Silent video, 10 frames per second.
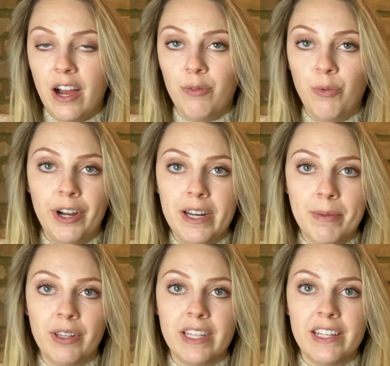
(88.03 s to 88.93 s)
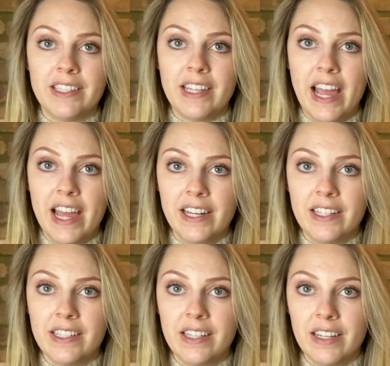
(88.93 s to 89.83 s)
worried about this,
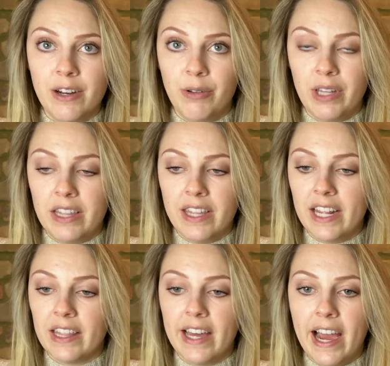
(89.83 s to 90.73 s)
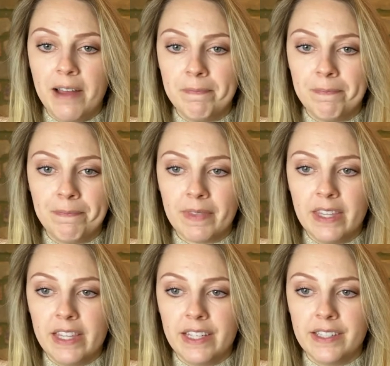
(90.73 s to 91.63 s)
and they think that
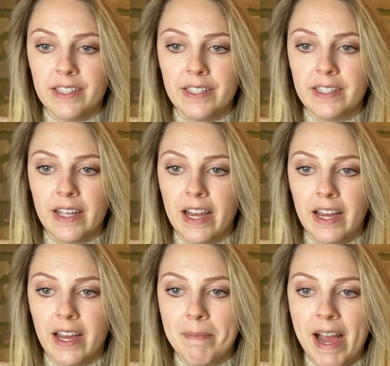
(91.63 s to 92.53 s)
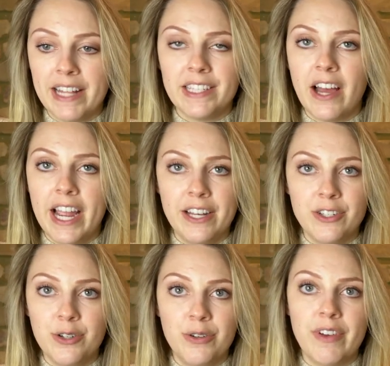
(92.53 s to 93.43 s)
this is a bad sign
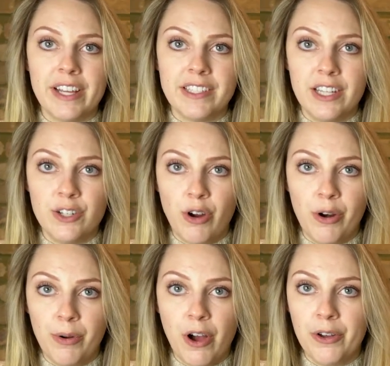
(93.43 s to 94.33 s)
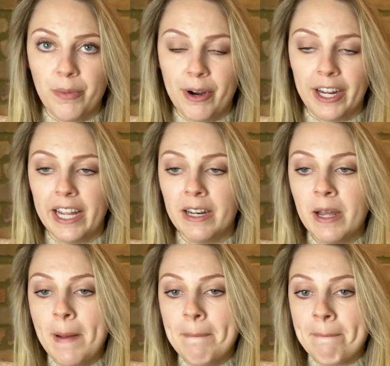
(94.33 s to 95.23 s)
to invest in the Toronto condo market.
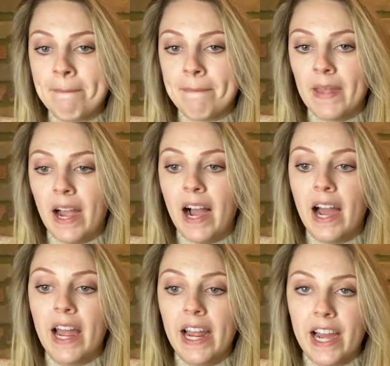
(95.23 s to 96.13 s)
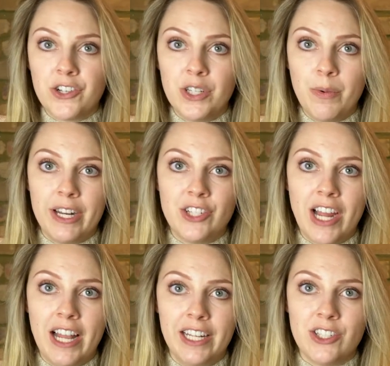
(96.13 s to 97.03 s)
I actually want to
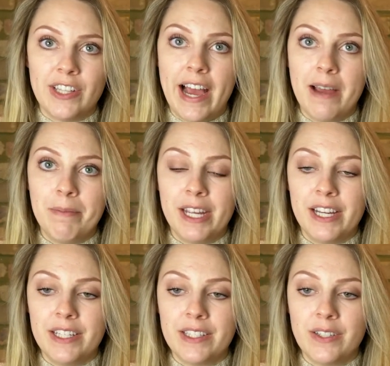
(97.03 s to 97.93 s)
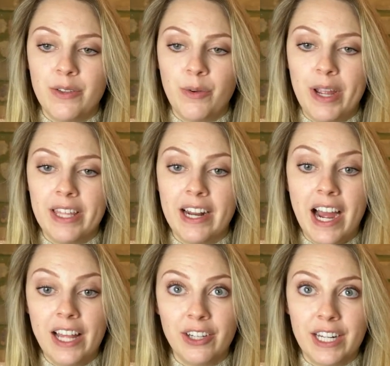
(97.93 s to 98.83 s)
challenge that, because the way that
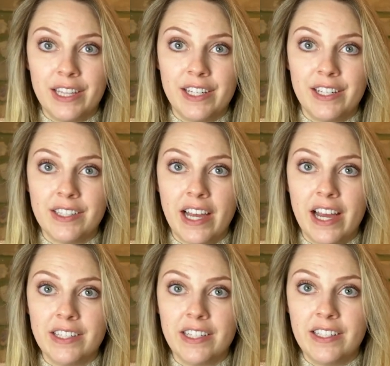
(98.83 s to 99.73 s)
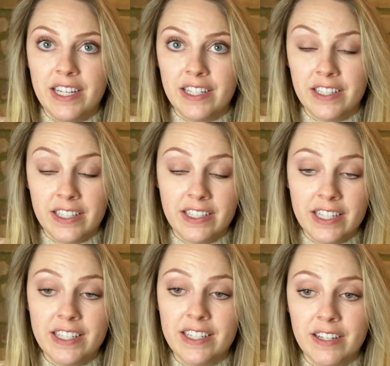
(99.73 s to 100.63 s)
I look at this as a
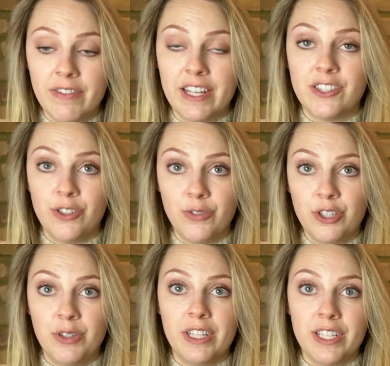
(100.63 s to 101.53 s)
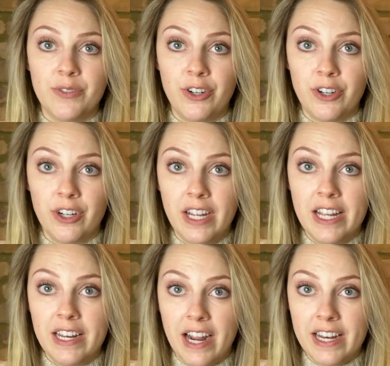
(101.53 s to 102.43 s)
seasoned investor for doing this for
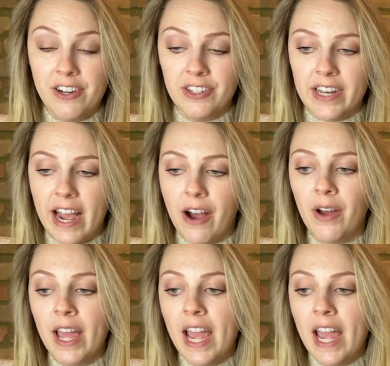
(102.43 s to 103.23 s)
9 years now